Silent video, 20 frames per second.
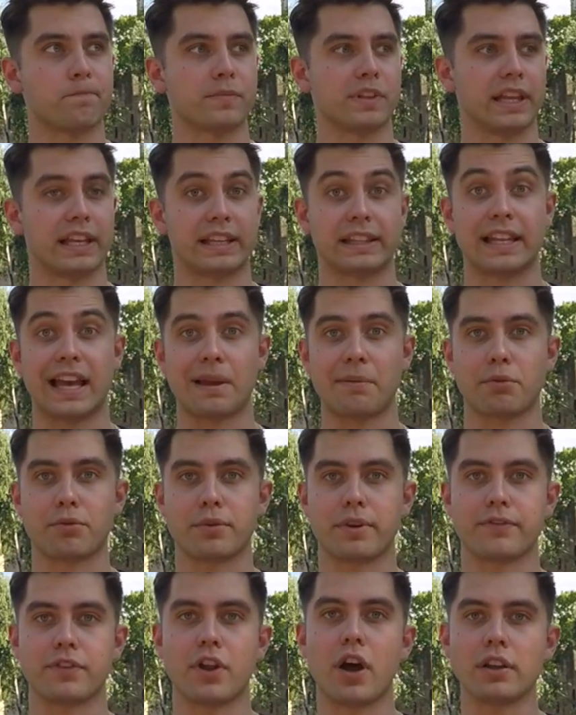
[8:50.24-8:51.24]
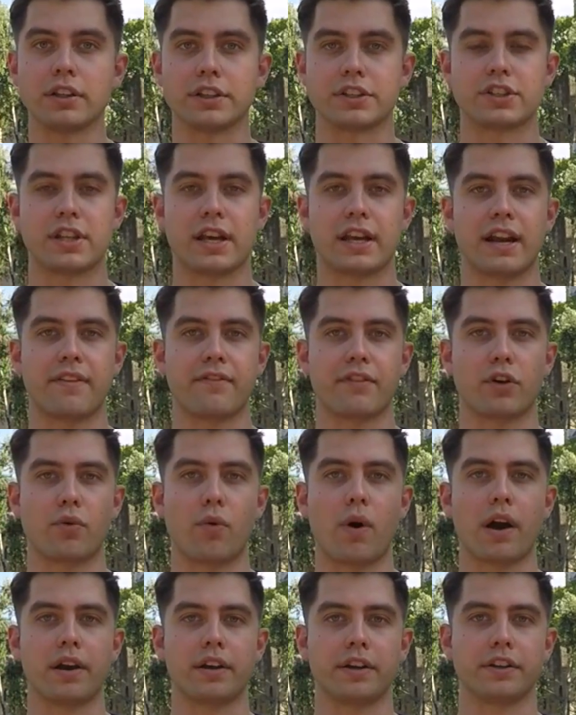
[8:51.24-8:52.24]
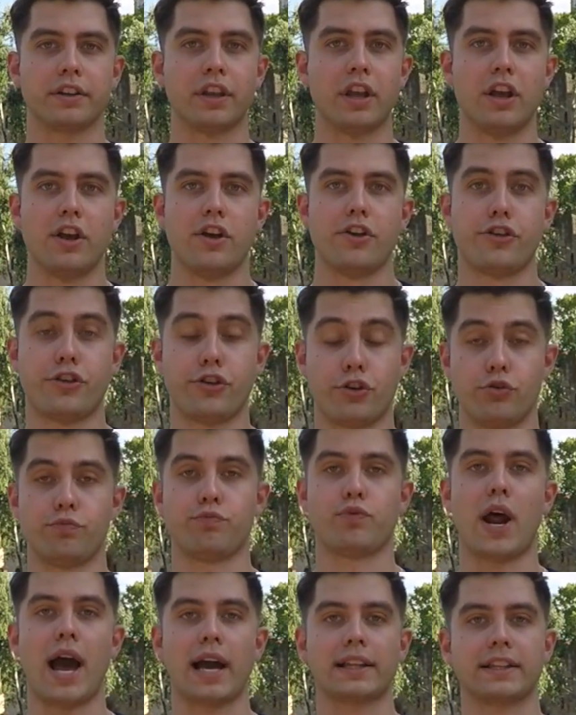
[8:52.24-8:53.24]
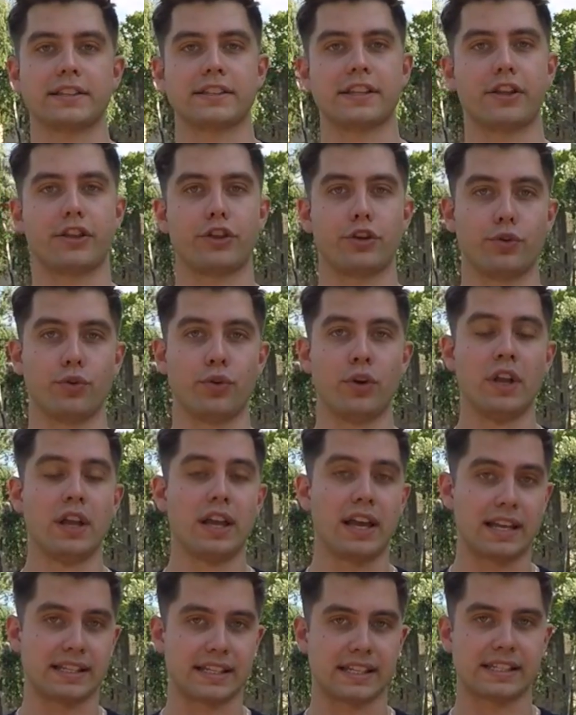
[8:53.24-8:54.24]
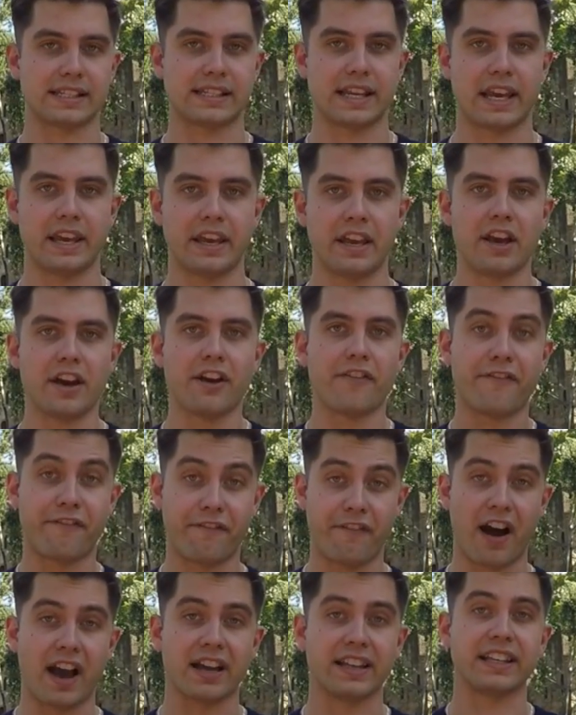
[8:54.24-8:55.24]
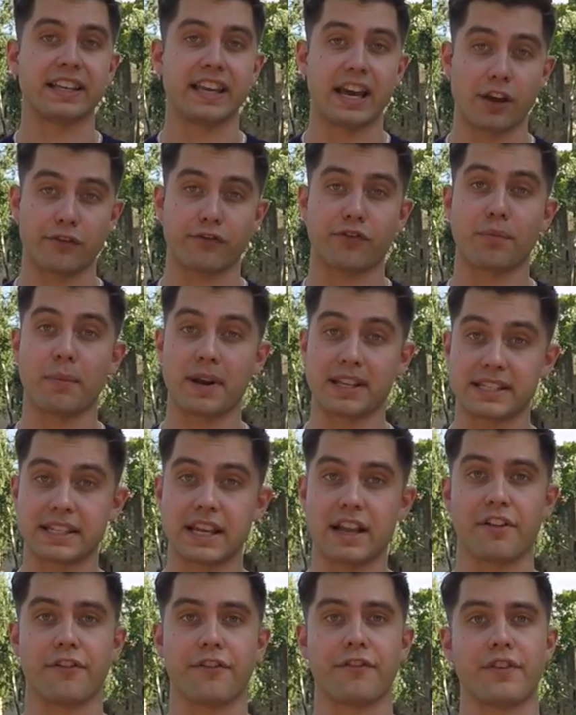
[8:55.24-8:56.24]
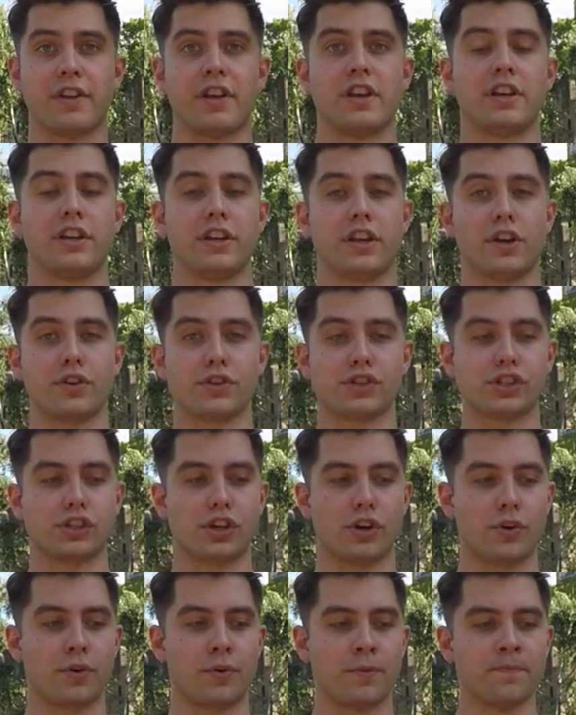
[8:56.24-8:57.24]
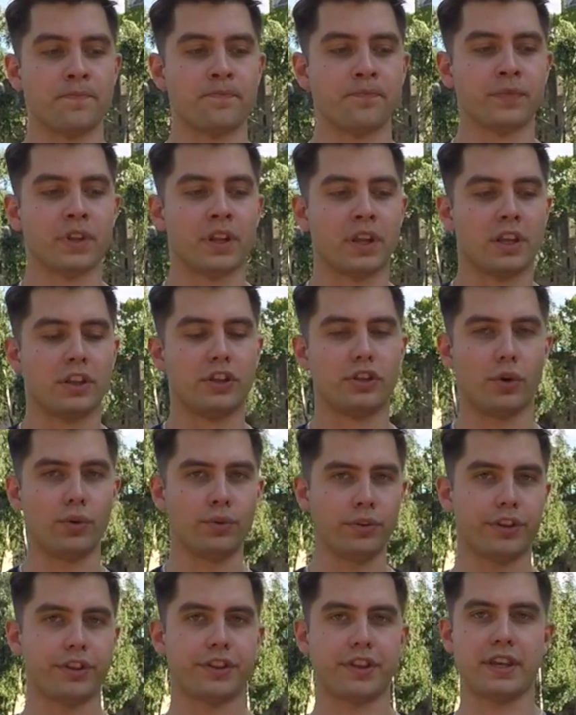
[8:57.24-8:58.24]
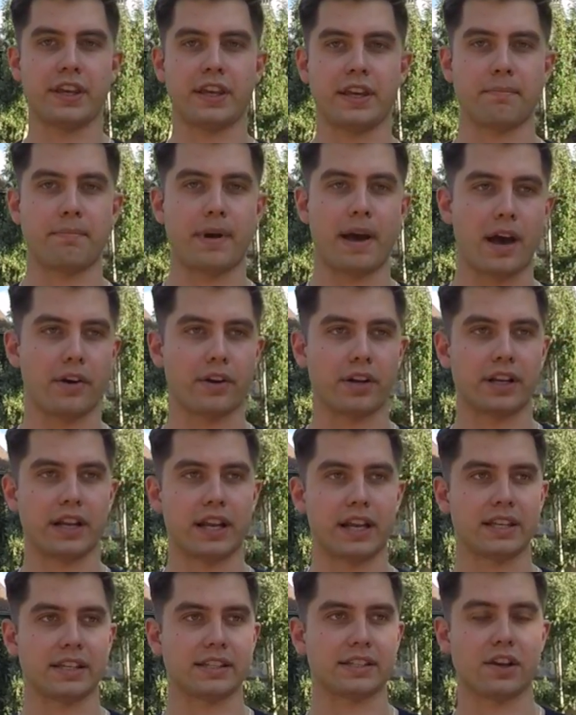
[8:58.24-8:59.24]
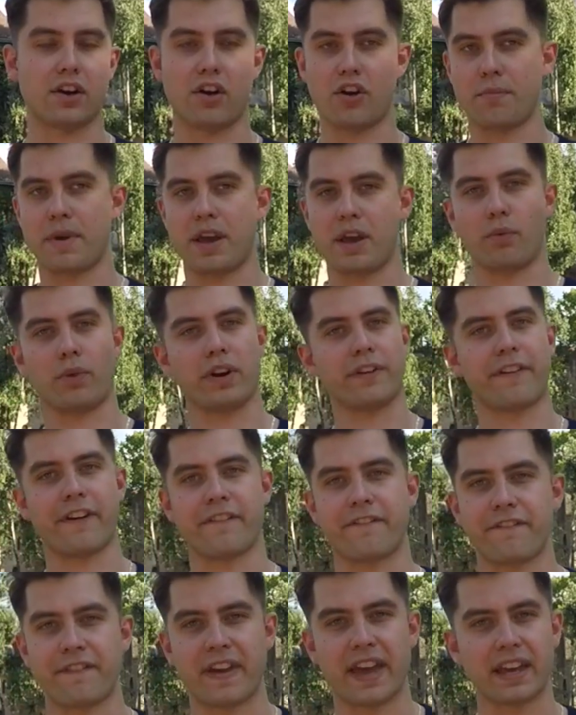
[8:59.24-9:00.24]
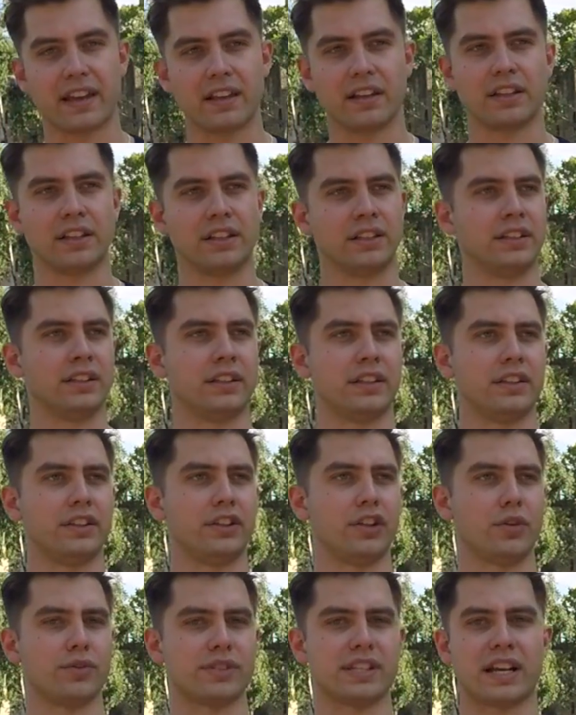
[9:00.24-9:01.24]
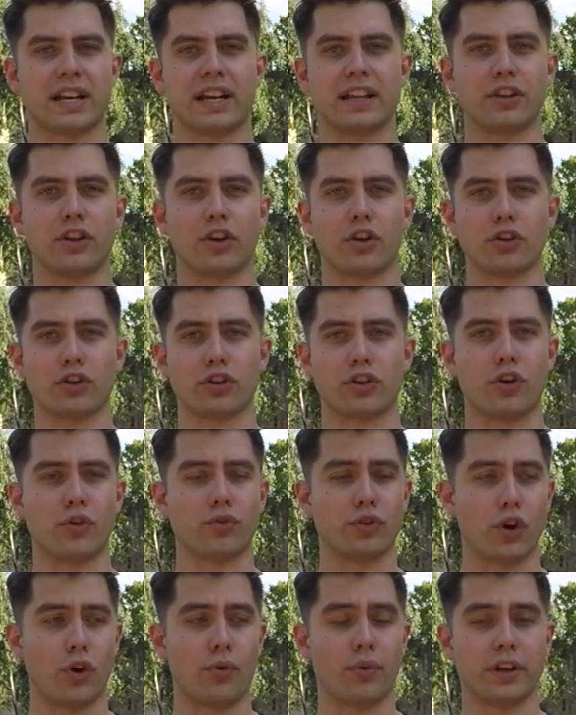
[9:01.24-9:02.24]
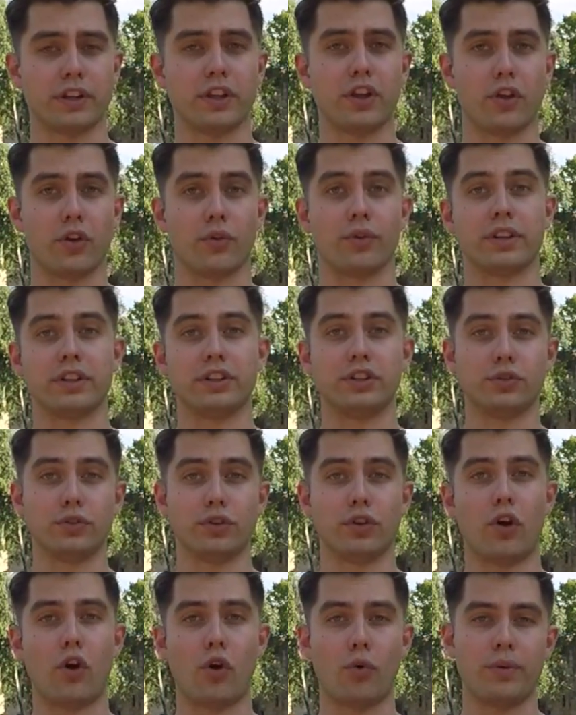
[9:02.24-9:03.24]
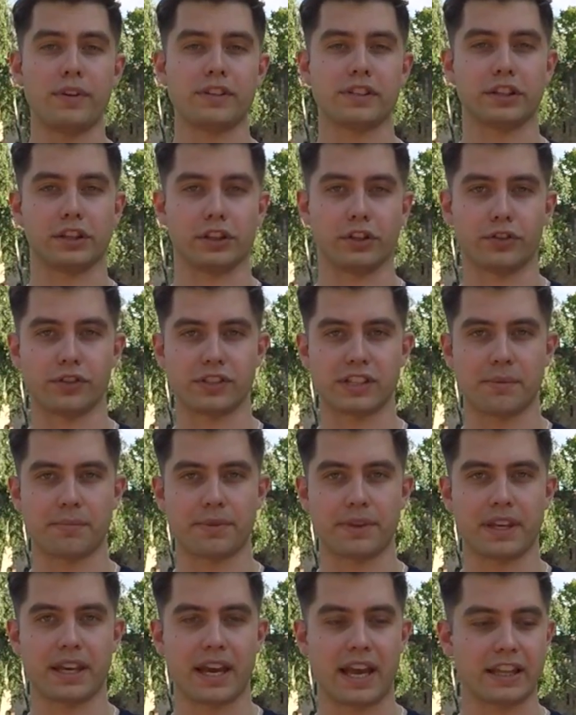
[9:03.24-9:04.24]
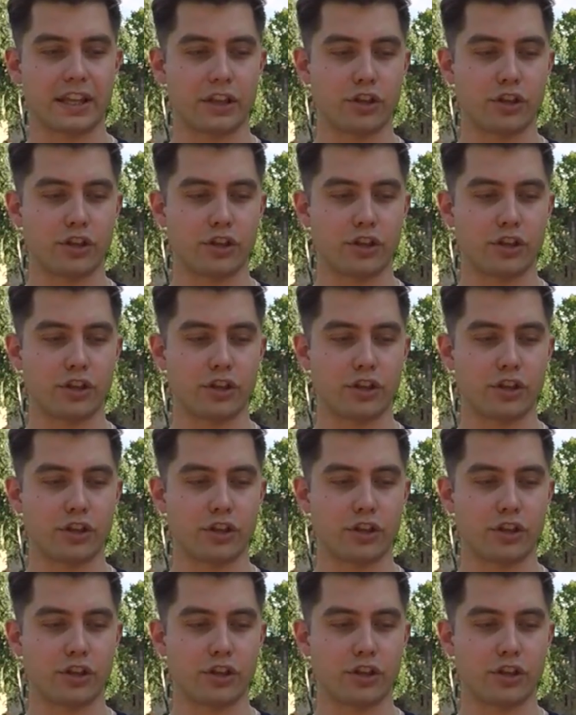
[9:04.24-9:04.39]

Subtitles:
like library of knowledge that I've acquired through practice and through, as I say, finding out for myself. So don't think about it as, oh man, what if I fail and it's not gonna go nowhere. No, you'll always learn something and